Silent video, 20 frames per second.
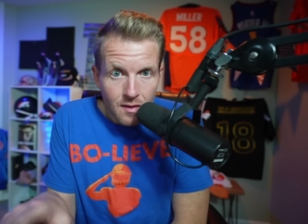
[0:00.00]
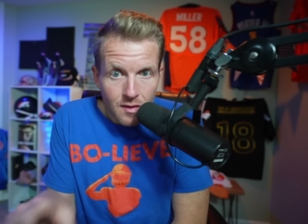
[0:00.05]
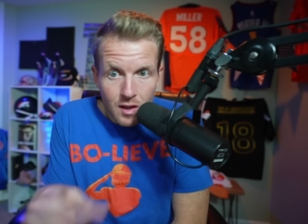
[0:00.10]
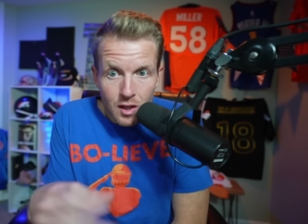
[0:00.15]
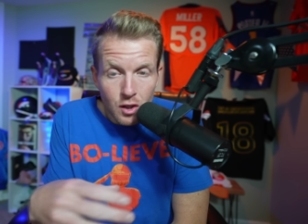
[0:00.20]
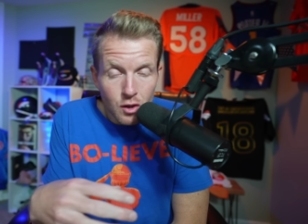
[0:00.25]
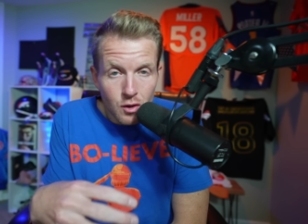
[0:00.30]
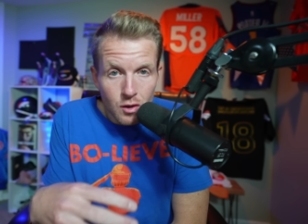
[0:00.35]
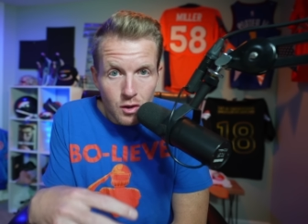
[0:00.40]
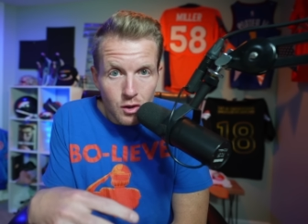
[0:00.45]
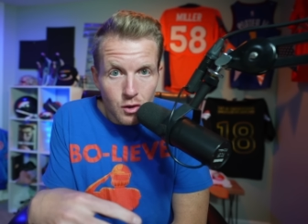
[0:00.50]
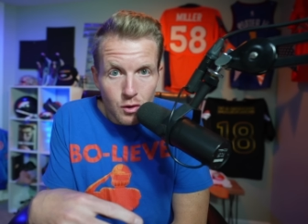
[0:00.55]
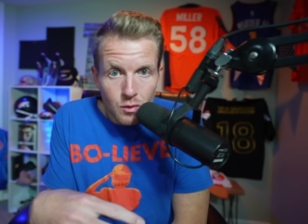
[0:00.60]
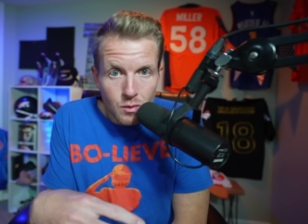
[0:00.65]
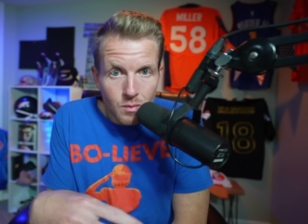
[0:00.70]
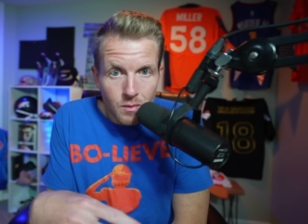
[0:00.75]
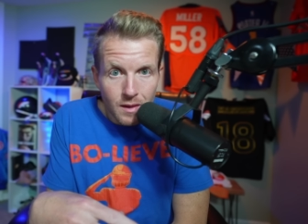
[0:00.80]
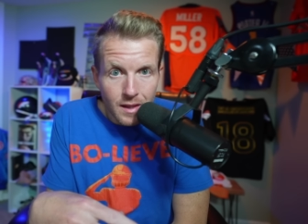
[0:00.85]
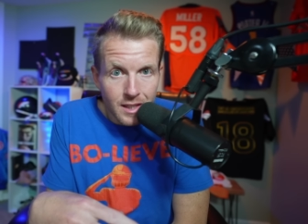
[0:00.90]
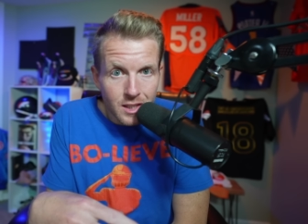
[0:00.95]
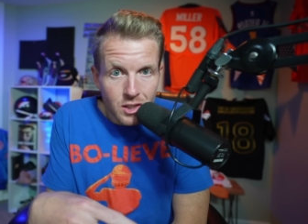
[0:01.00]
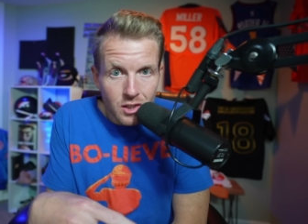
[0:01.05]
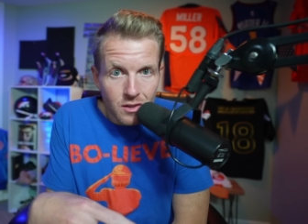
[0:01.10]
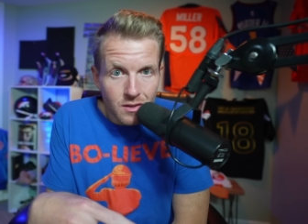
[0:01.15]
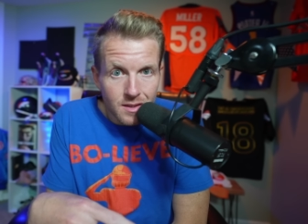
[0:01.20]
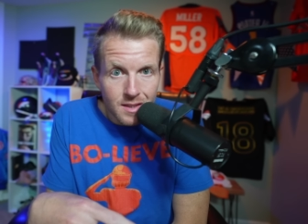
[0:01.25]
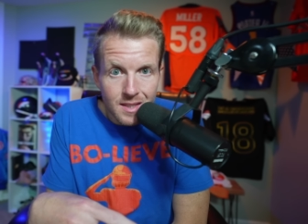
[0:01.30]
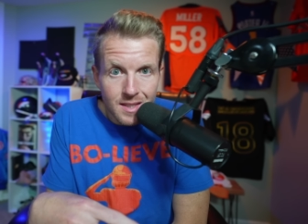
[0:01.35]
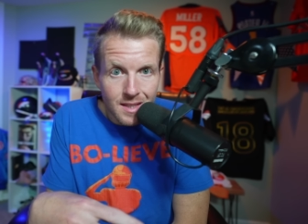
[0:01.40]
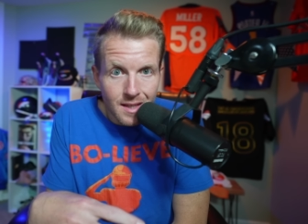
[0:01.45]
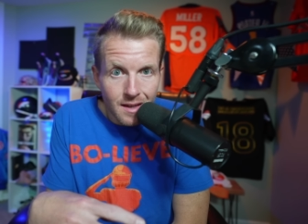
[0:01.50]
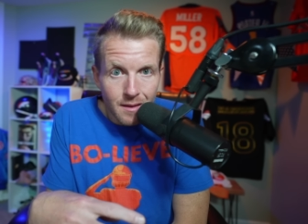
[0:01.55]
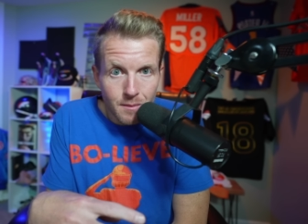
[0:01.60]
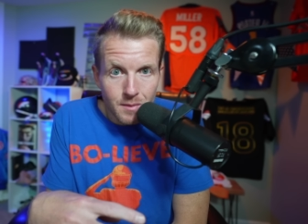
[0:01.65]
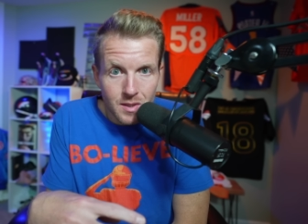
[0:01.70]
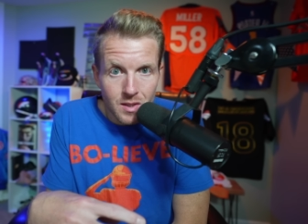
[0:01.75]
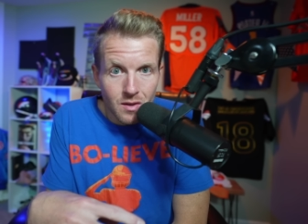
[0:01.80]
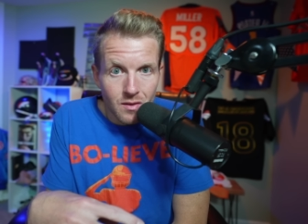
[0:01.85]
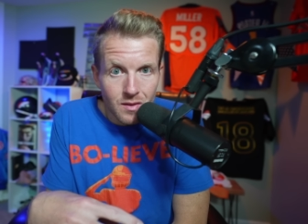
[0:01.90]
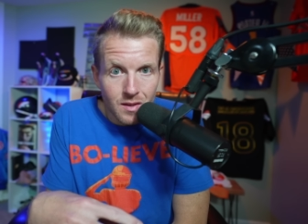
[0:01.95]
then you'd let Jarrett
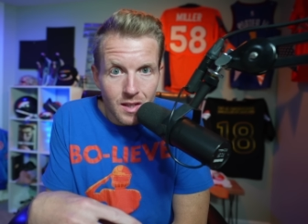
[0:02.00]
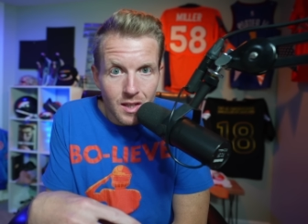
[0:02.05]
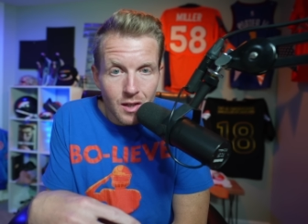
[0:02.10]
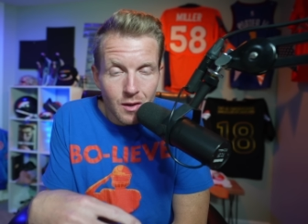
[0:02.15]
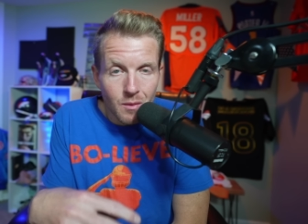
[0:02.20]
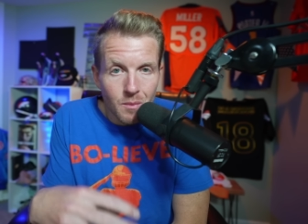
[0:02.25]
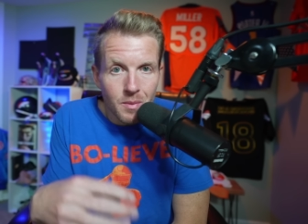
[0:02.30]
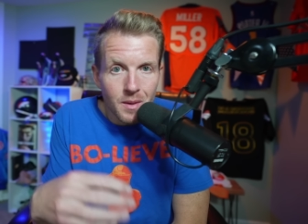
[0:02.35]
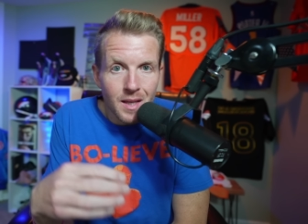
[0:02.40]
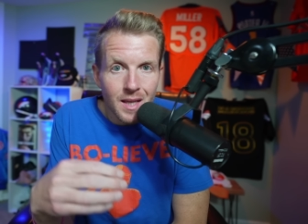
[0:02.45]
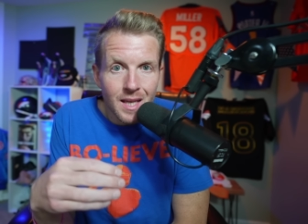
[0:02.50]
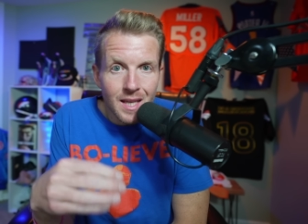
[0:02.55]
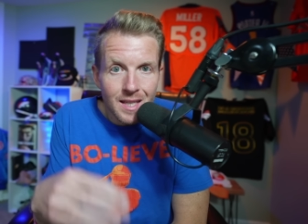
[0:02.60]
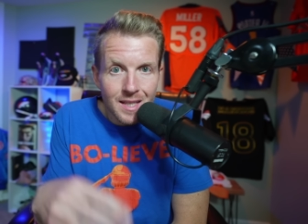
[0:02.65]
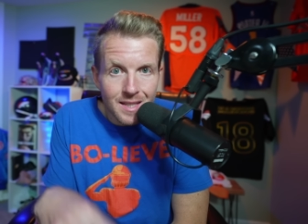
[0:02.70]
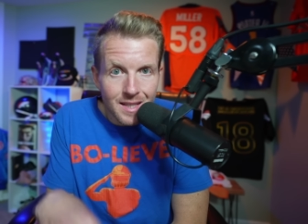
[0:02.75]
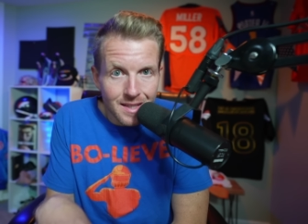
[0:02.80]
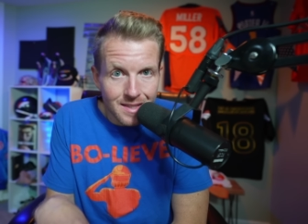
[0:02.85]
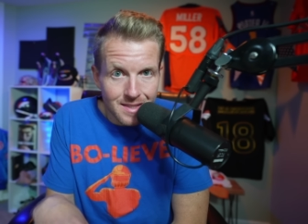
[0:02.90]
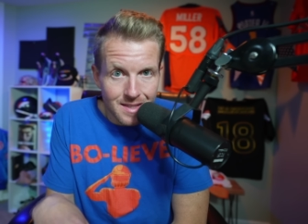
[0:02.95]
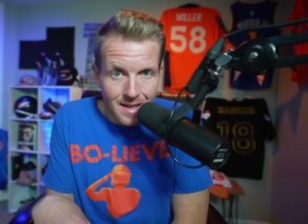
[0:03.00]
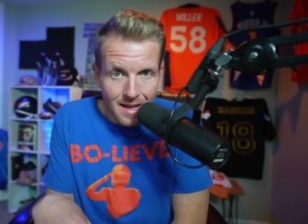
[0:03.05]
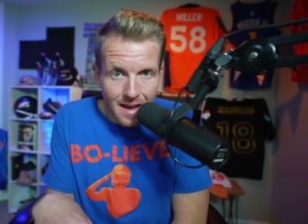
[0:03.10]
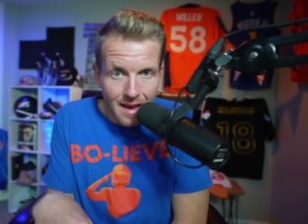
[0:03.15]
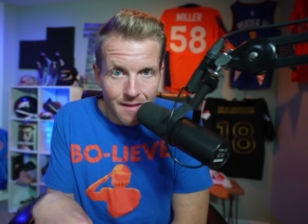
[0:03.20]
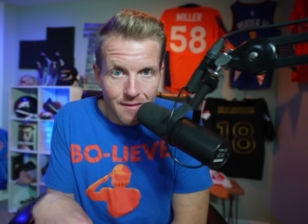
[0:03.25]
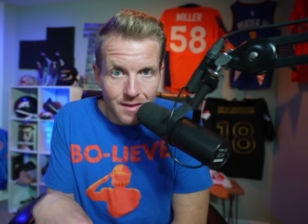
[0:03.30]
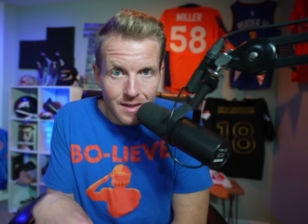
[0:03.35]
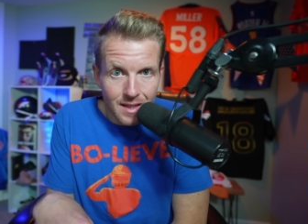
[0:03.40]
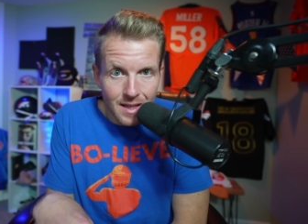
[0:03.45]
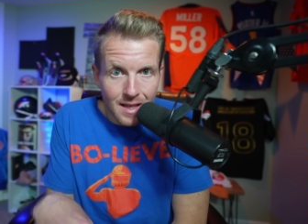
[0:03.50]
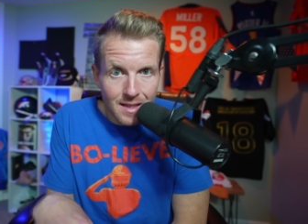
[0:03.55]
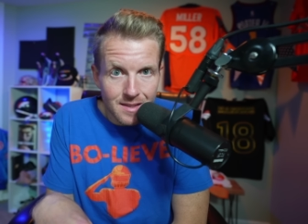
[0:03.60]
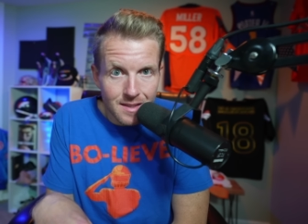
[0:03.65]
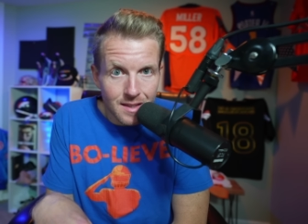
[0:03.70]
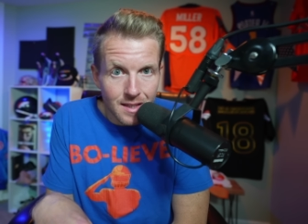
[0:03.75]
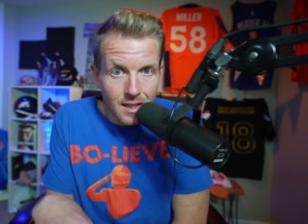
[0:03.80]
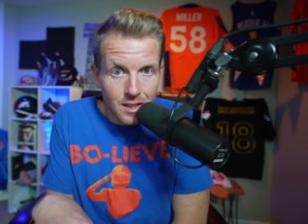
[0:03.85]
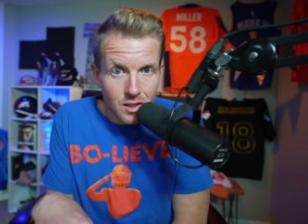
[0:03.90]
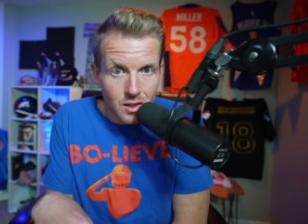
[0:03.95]
Stidham start the year, but he doesn't have any
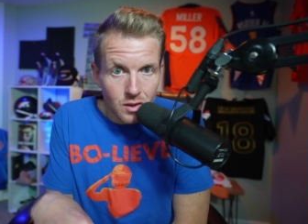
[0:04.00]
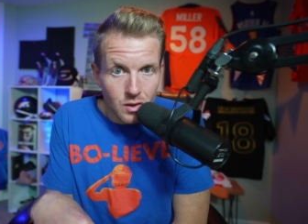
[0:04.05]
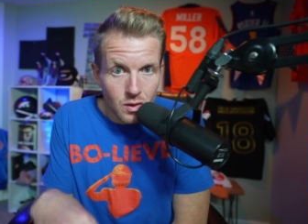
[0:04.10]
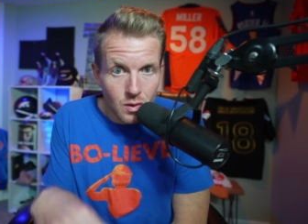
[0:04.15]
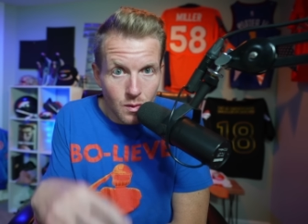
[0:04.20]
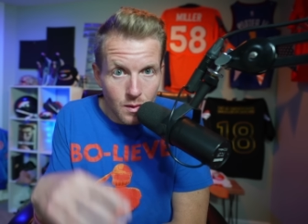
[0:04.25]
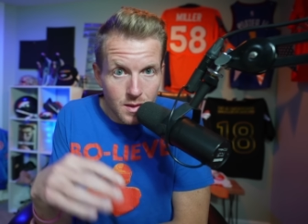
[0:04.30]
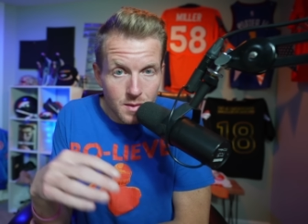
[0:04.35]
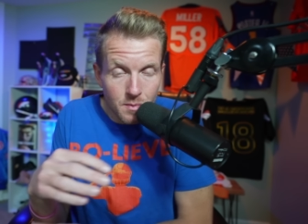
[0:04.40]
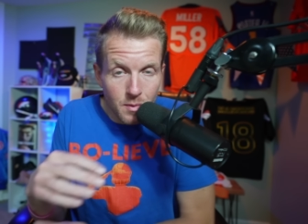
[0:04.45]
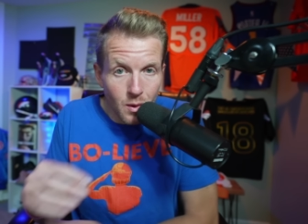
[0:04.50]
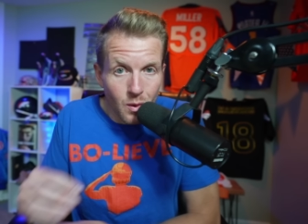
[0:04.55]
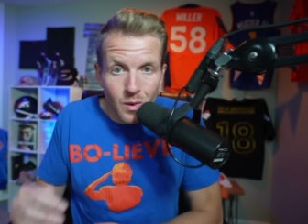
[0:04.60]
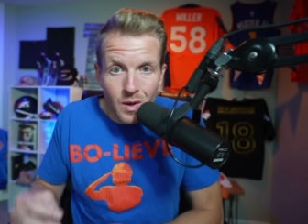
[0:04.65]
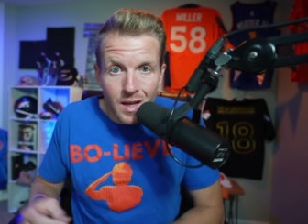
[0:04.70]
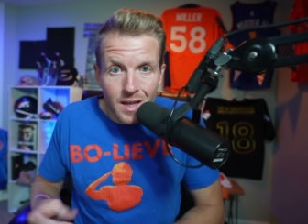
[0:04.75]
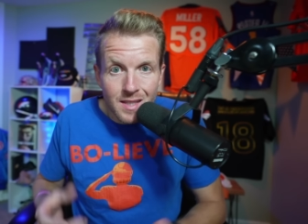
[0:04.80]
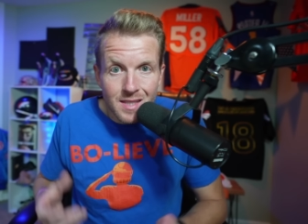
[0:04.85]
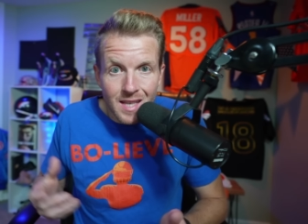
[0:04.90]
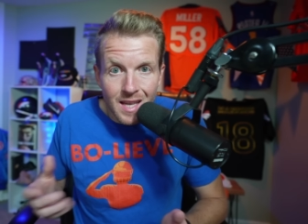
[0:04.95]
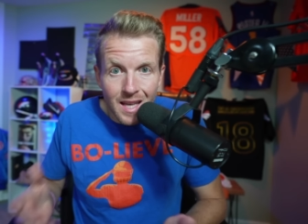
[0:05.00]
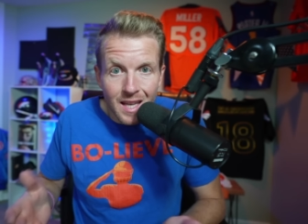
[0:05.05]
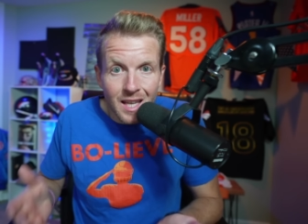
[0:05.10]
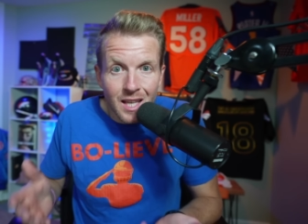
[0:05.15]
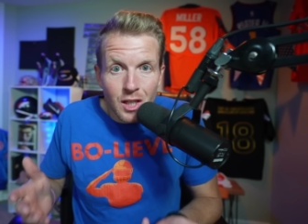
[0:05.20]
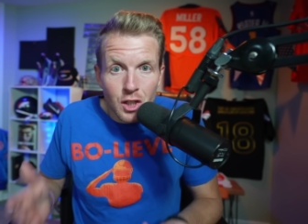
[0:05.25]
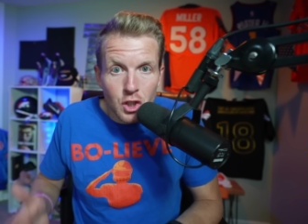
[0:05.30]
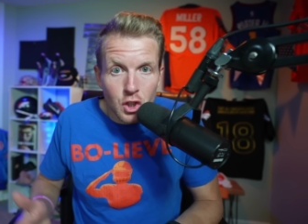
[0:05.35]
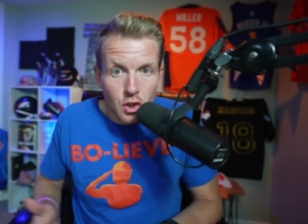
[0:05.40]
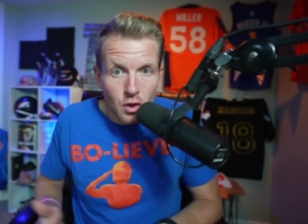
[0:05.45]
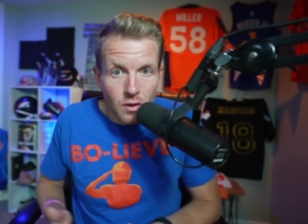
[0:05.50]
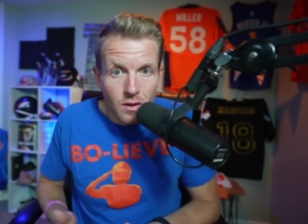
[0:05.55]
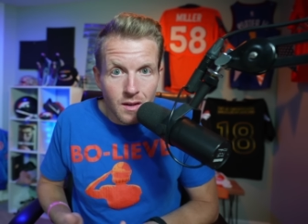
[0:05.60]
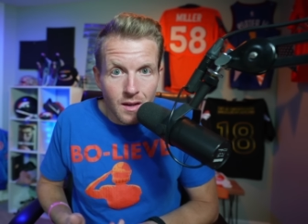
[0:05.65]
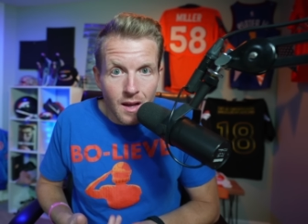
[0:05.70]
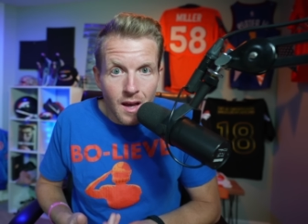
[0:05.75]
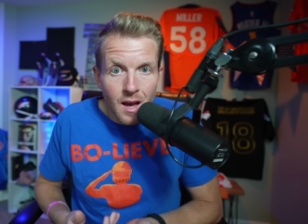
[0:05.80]
hesitation towards Bo Nix, and he shouldn't.